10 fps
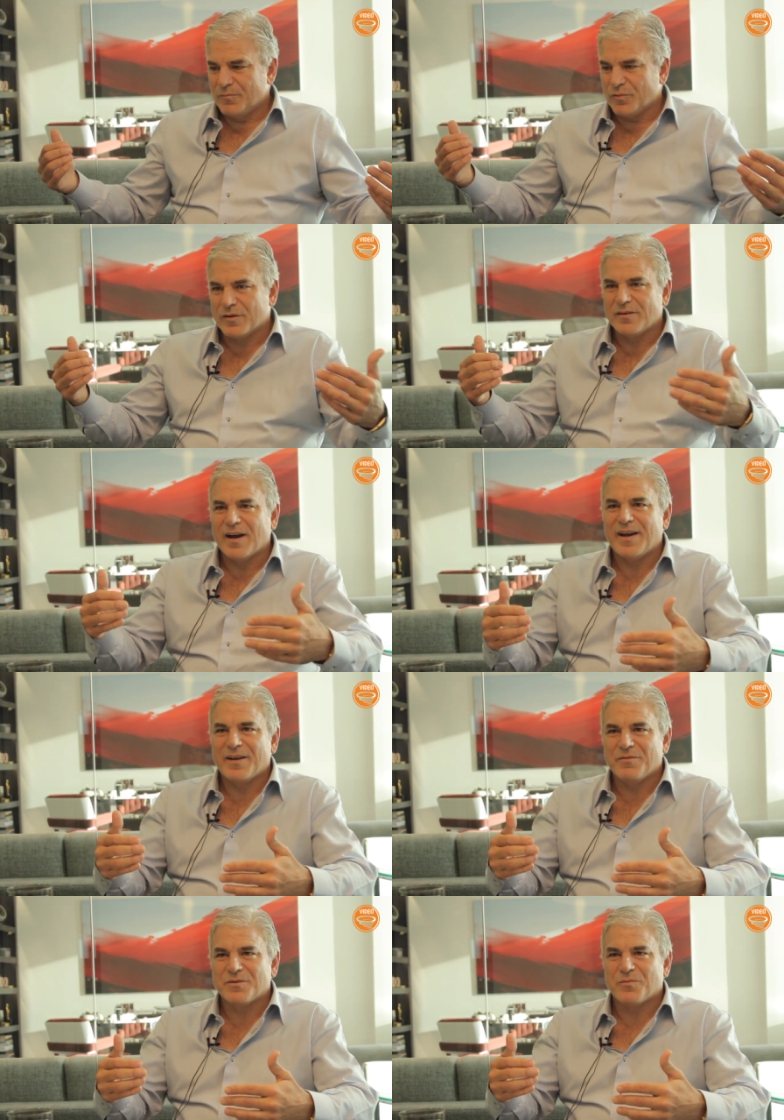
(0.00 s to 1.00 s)
Brooke
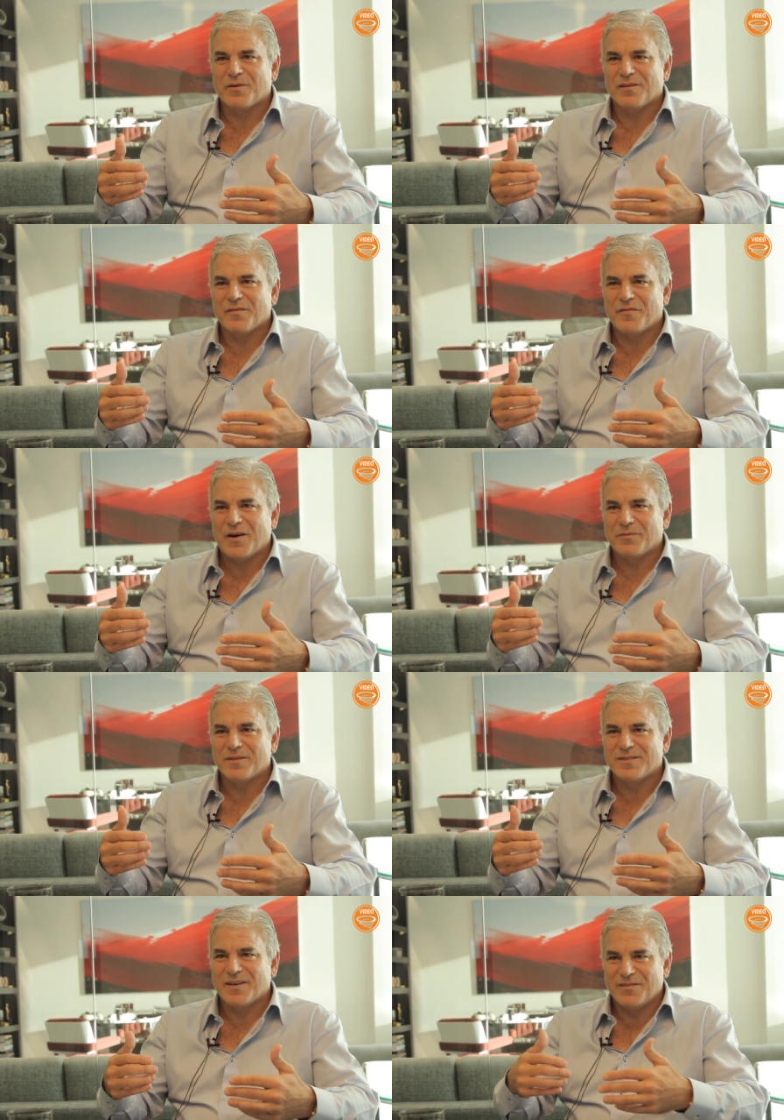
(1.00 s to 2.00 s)
who was one of the
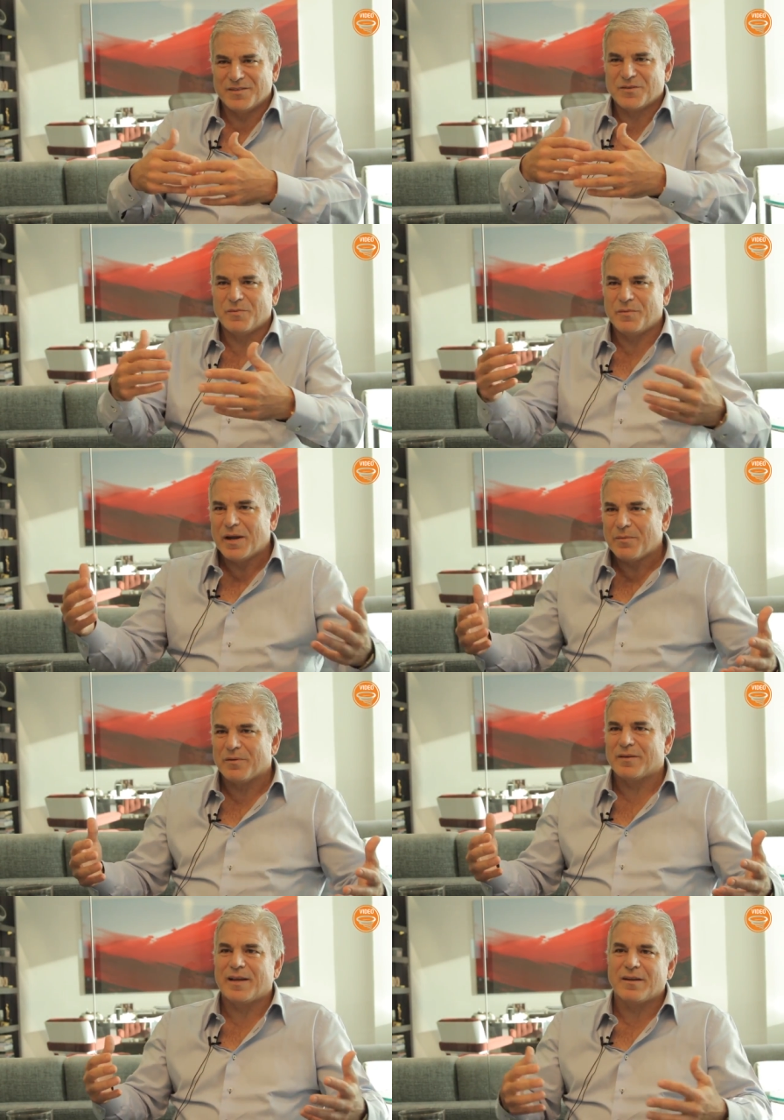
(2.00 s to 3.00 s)
founders of it, so we were
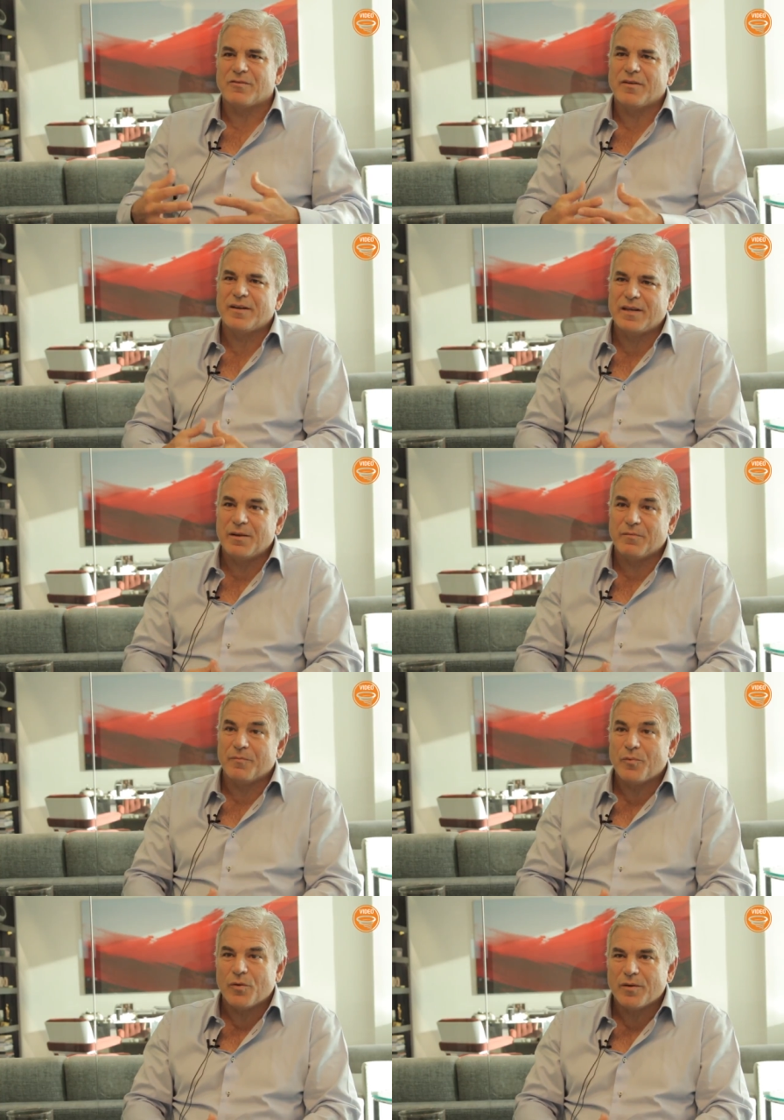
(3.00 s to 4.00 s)
able to get a great team
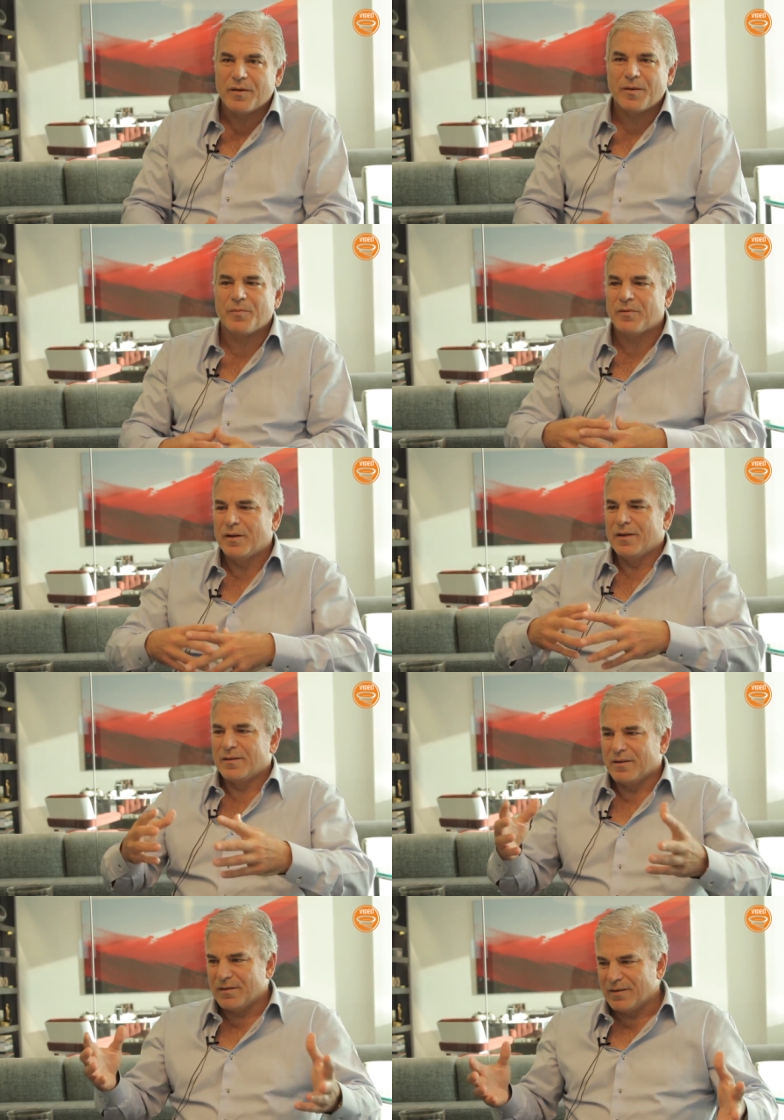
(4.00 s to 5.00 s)
of board people
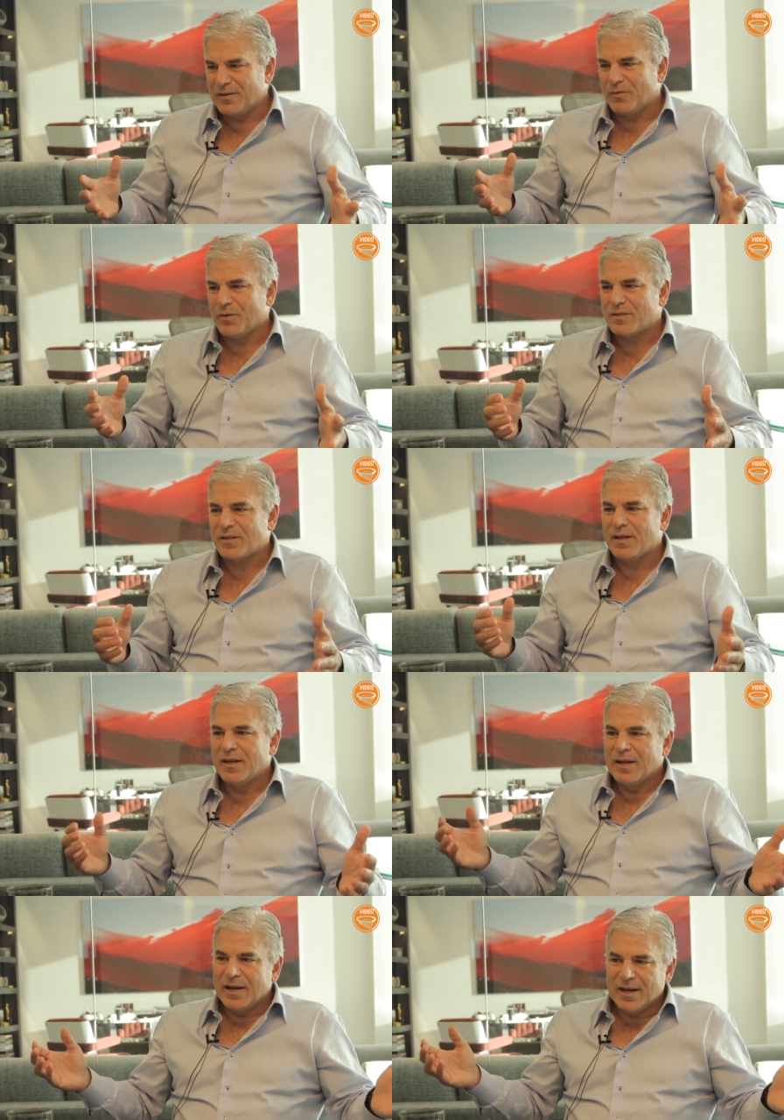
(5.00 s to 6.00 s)
to endorse it,
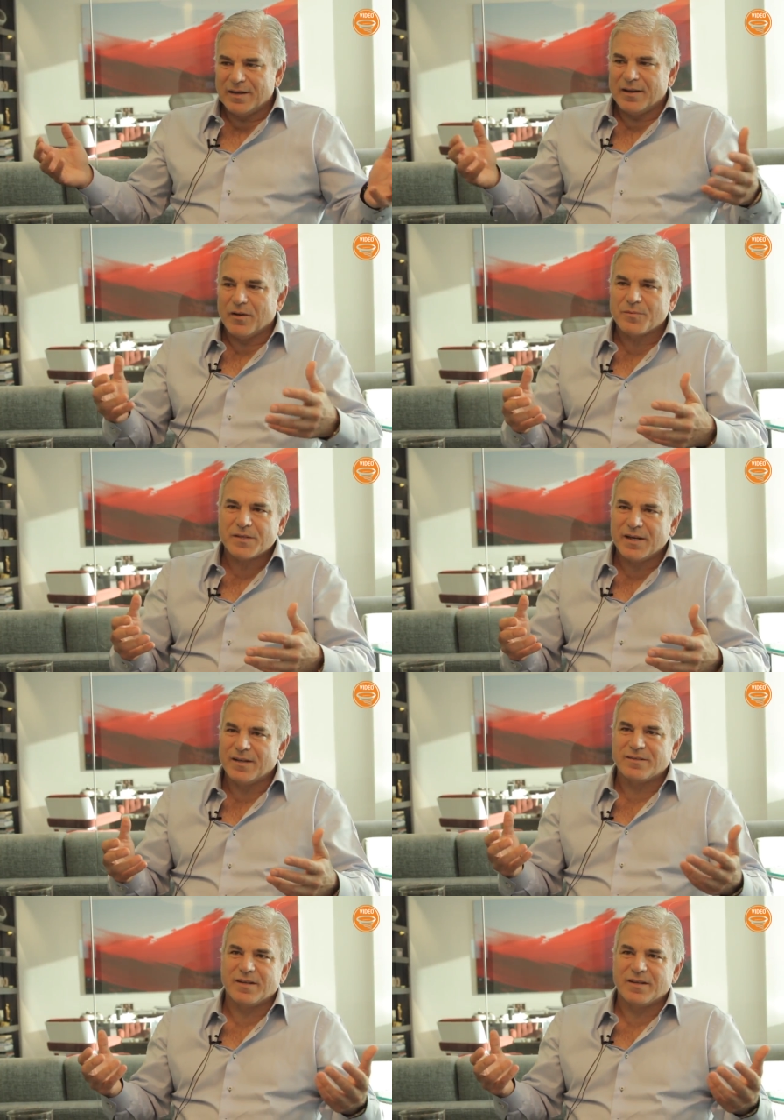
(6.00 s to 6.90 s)
and it helps kids.